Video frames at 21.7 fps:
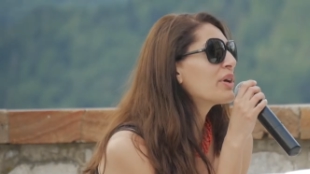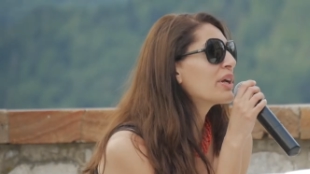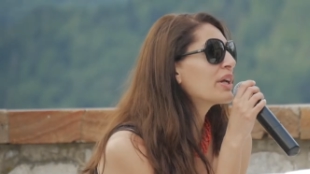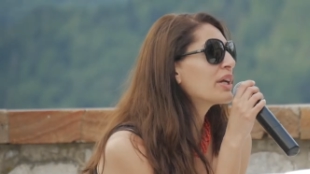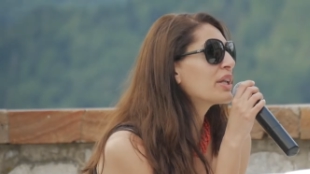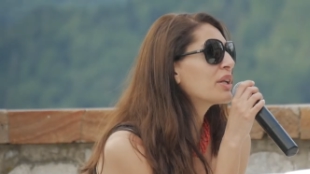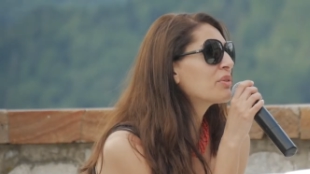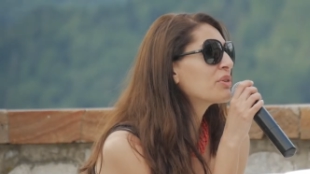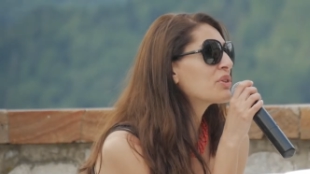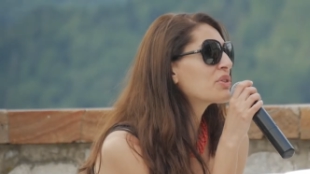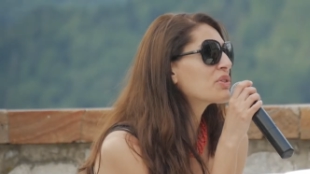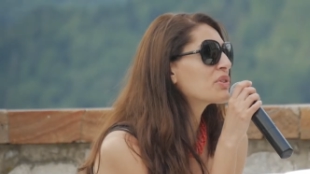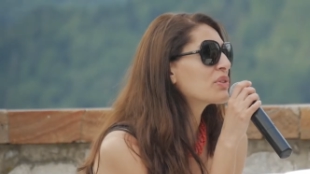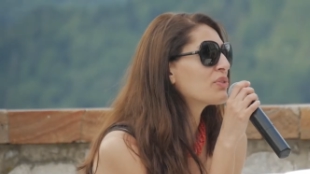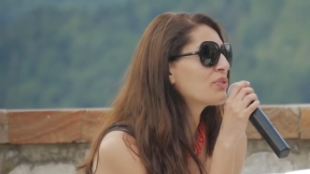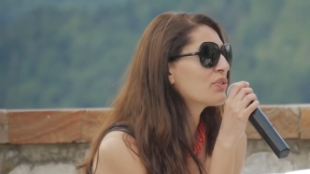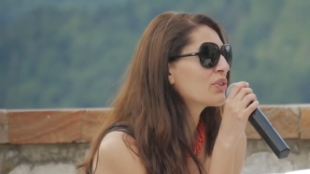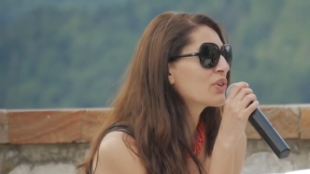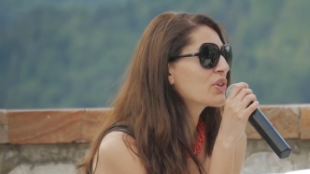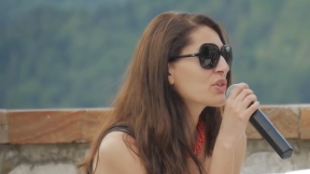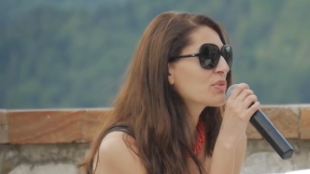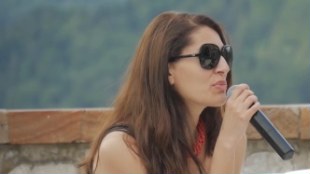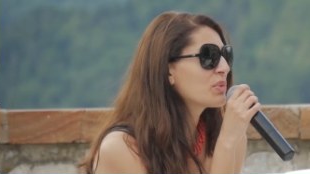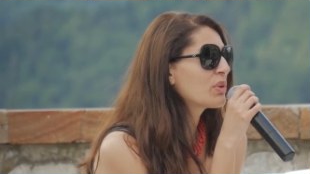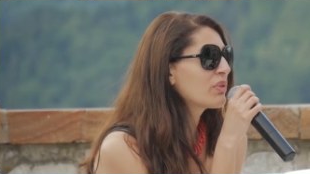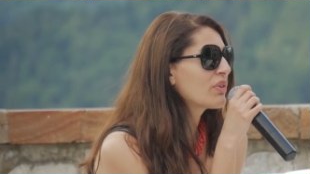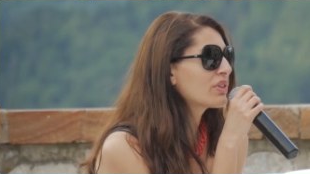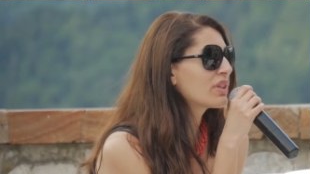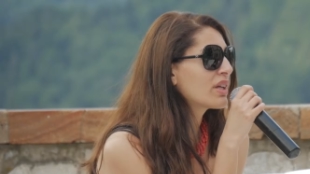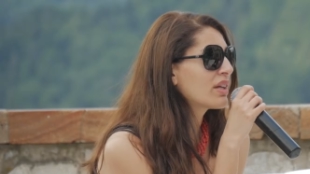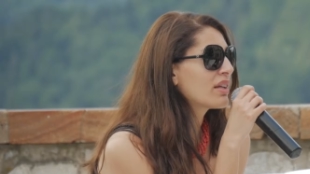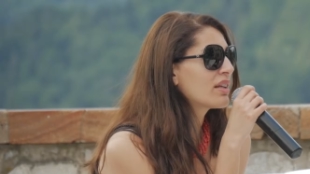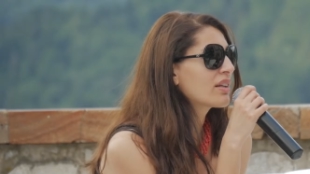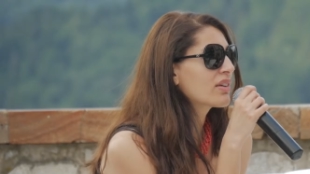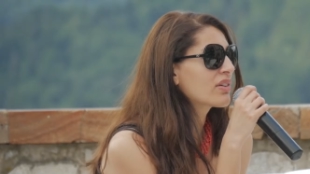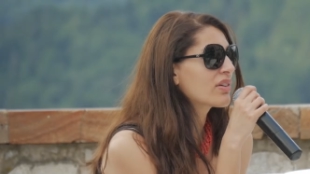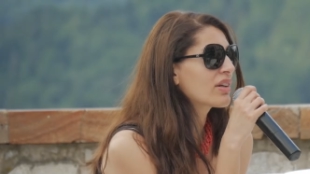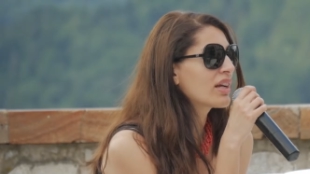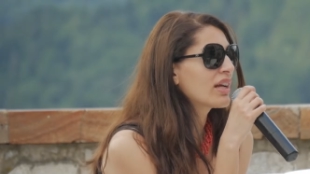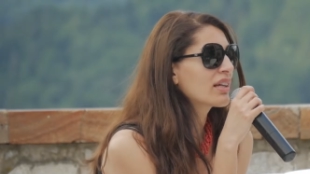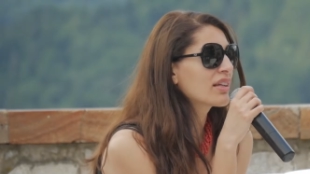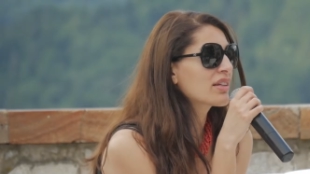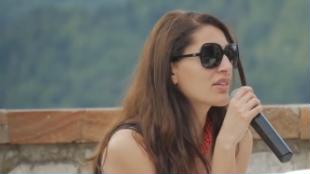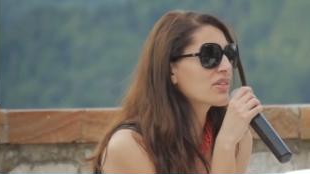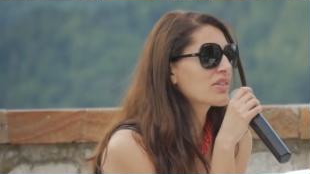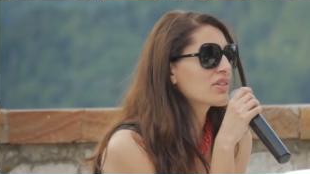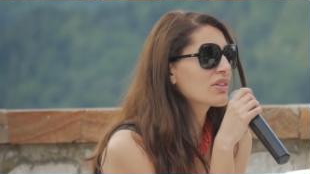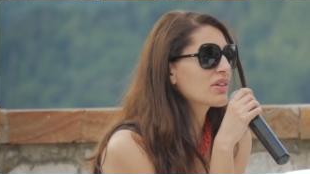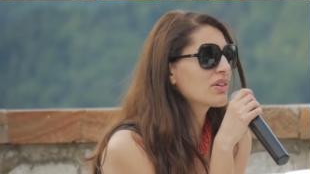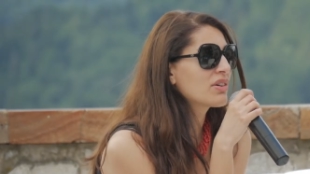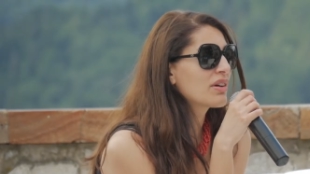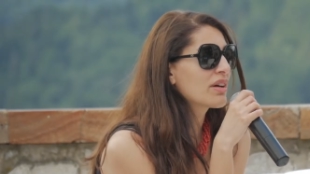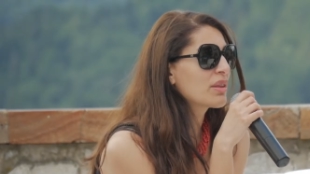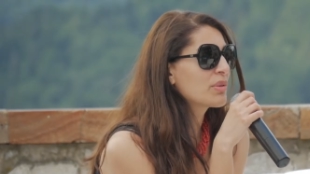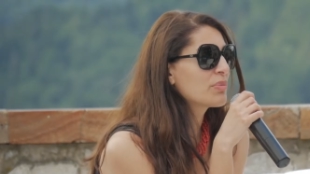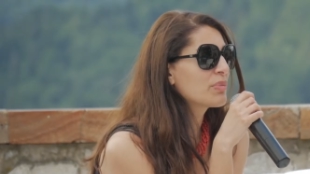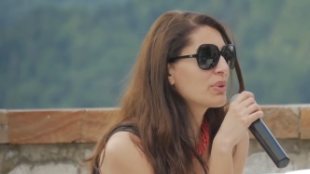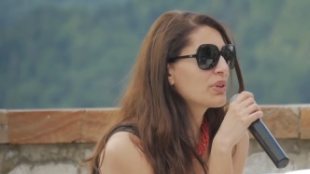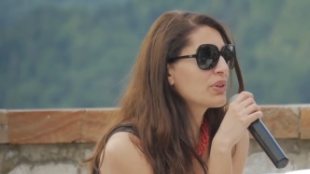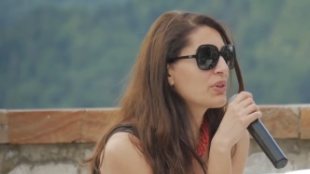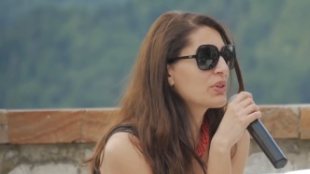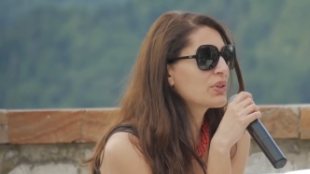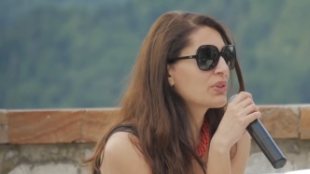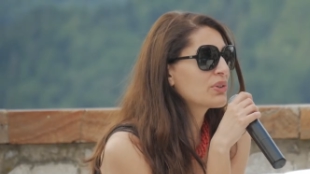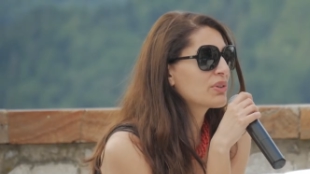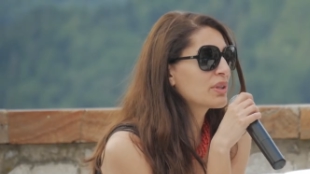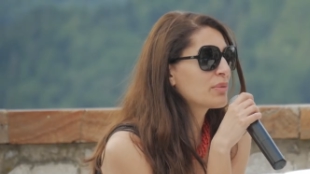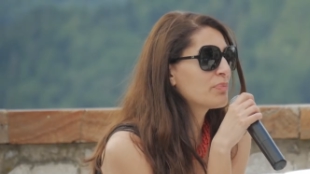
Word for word: it was the first movie done in Prague, so at the period